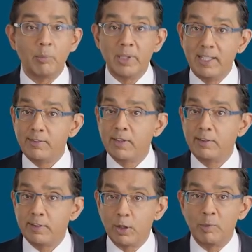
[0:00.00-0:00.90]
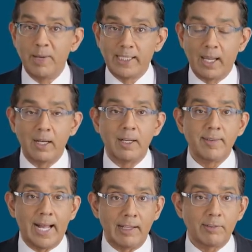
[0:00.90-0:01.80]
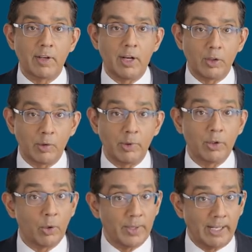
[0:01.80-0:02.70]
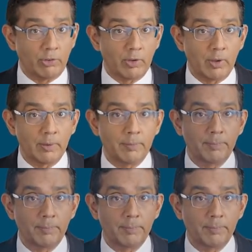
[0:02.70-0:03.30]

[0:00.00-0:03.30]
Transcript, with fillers: please consider making a tax deductible donation.